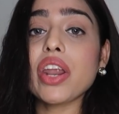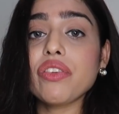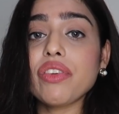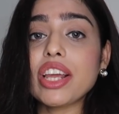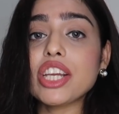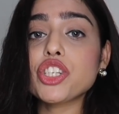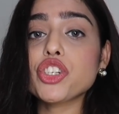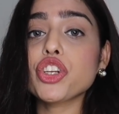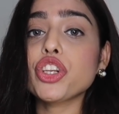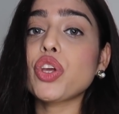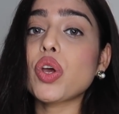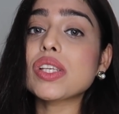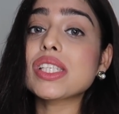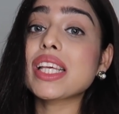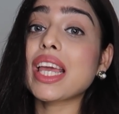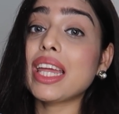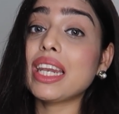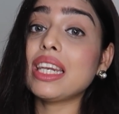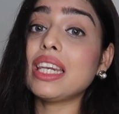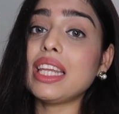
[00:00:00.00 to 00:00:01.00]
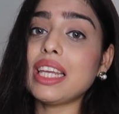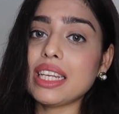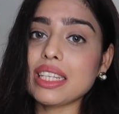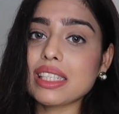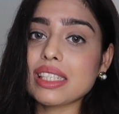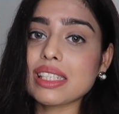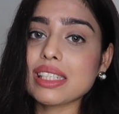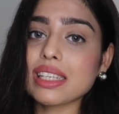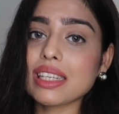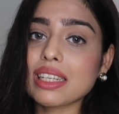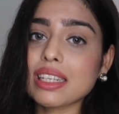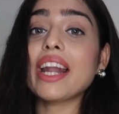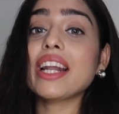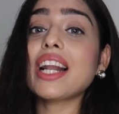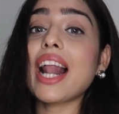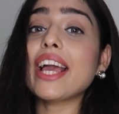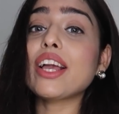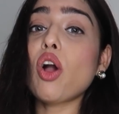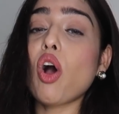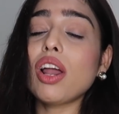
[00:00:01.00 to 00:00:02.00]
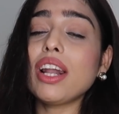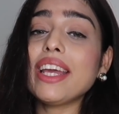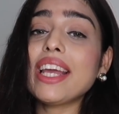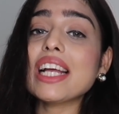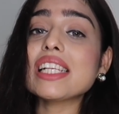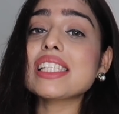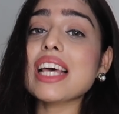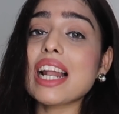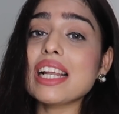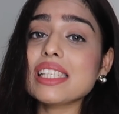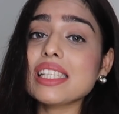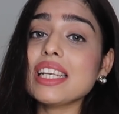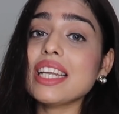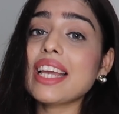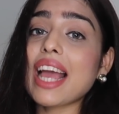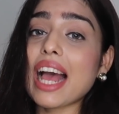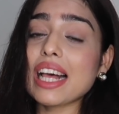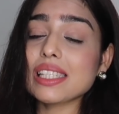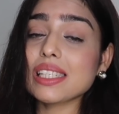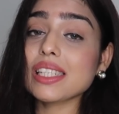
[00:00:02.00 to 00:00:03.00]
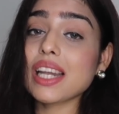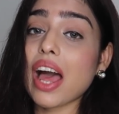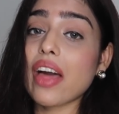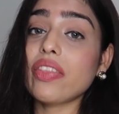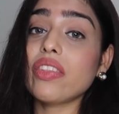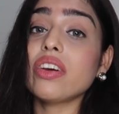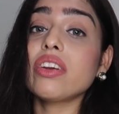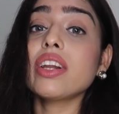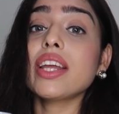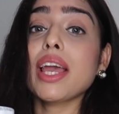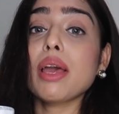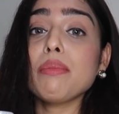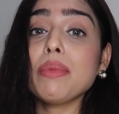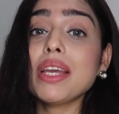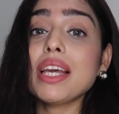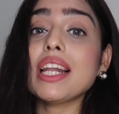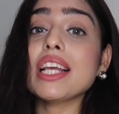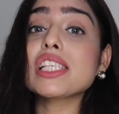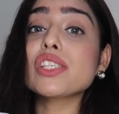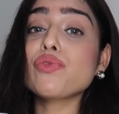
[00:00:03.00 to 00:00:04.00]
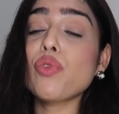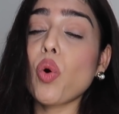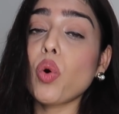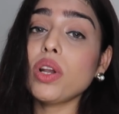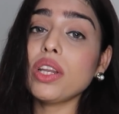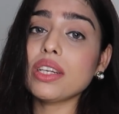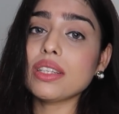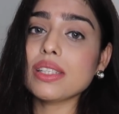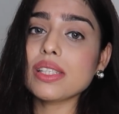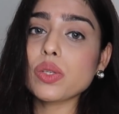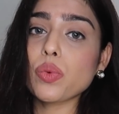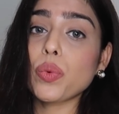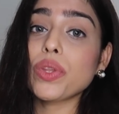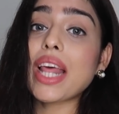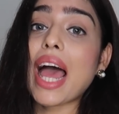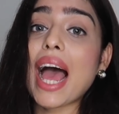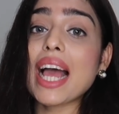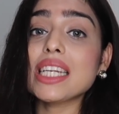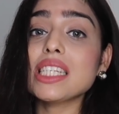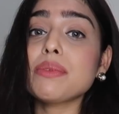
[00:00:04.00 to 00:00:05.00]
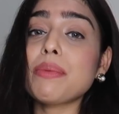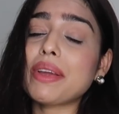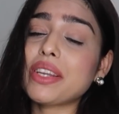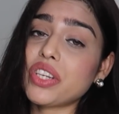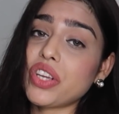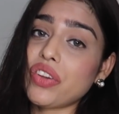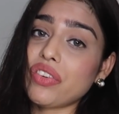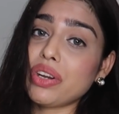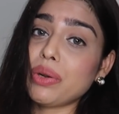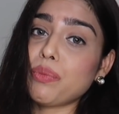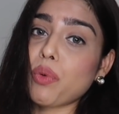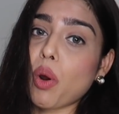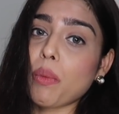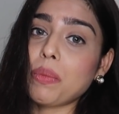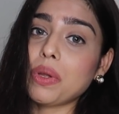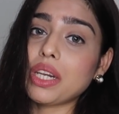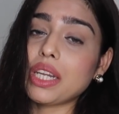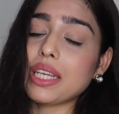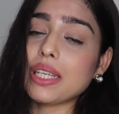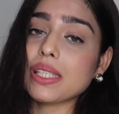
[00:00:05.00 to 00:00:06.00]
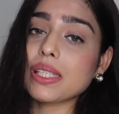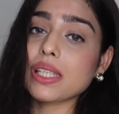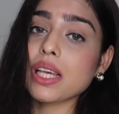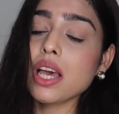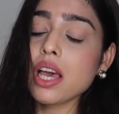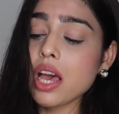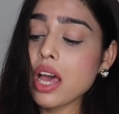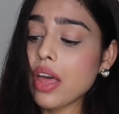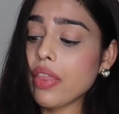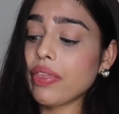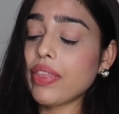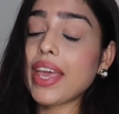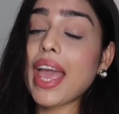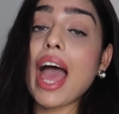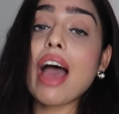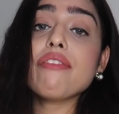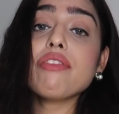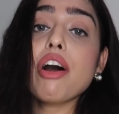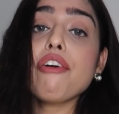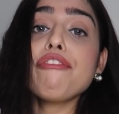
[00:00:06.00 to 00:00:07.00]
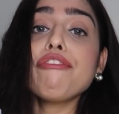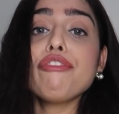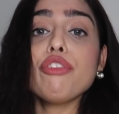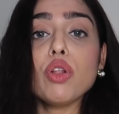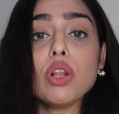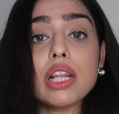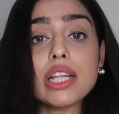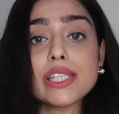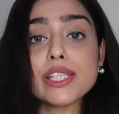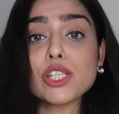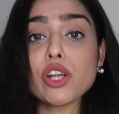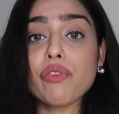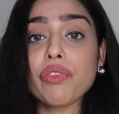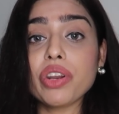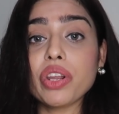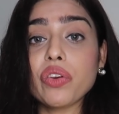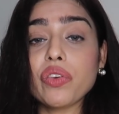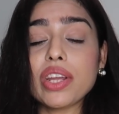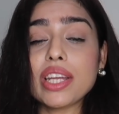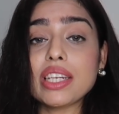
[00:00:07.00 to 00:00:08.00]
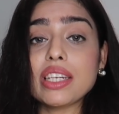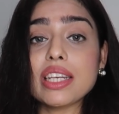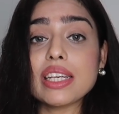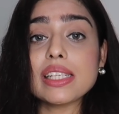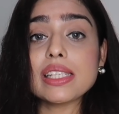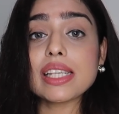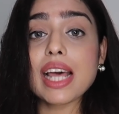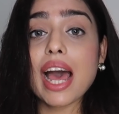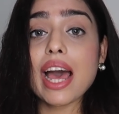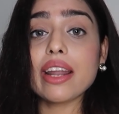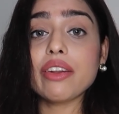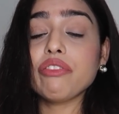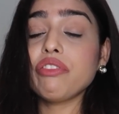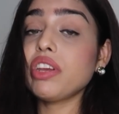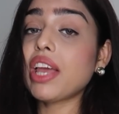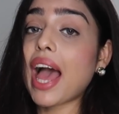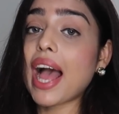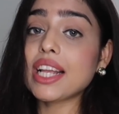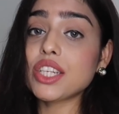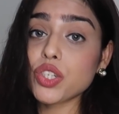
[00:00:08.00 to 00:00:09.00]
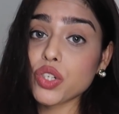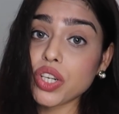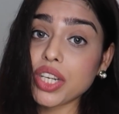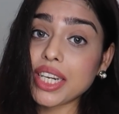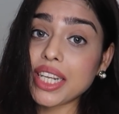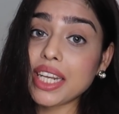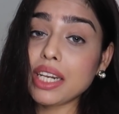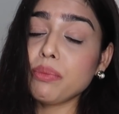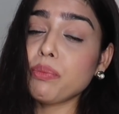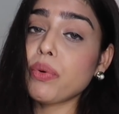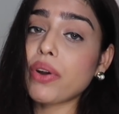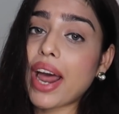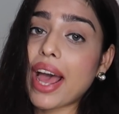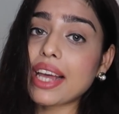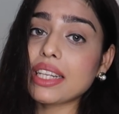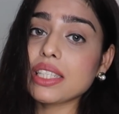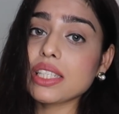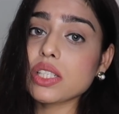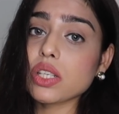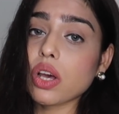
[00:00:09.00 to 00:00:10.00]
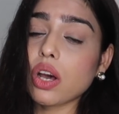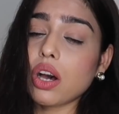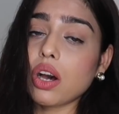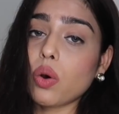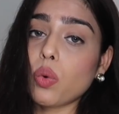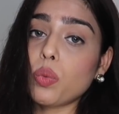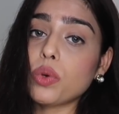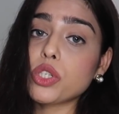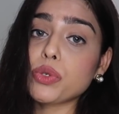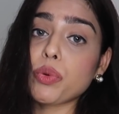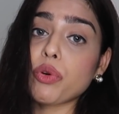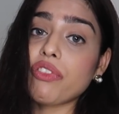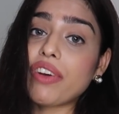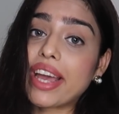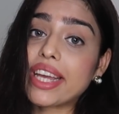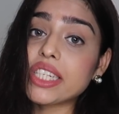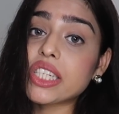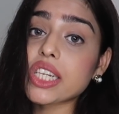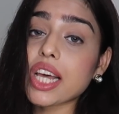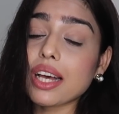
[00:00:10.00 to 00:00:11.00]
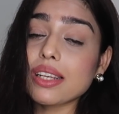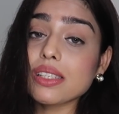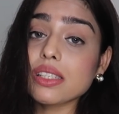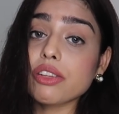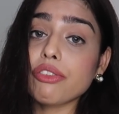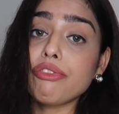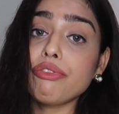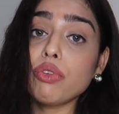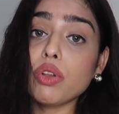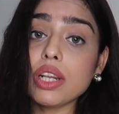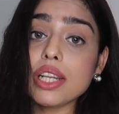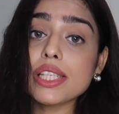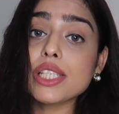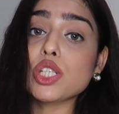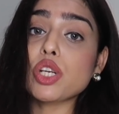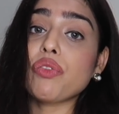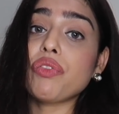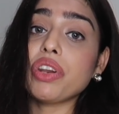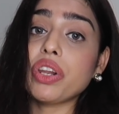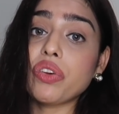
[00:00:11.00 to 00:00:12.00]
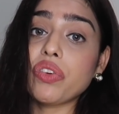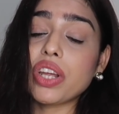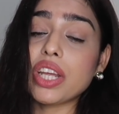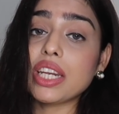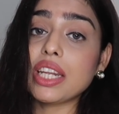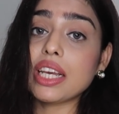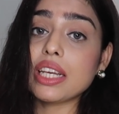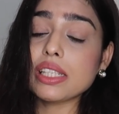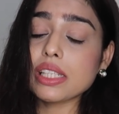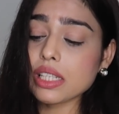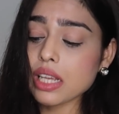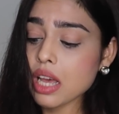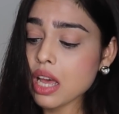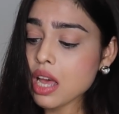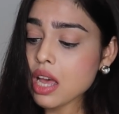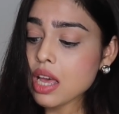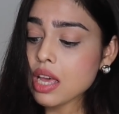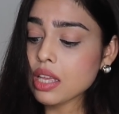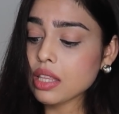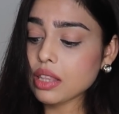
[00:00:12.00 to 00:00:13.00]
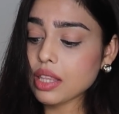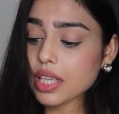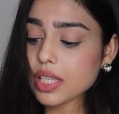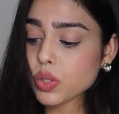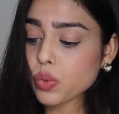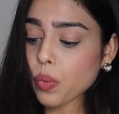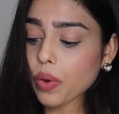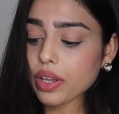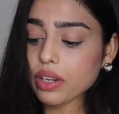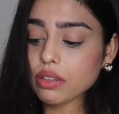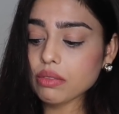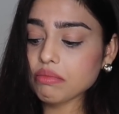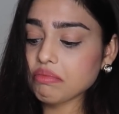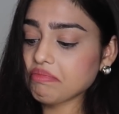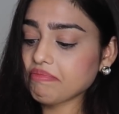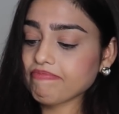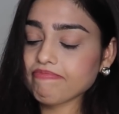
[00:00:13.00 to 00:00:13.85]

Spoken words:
hydration your skin needs. And glycolic and salicylic acid are the chemical exfoliants with antibacterial properties. They have a full list of ingredients, and we actually need brands which provides us the full list of ingredients. This one,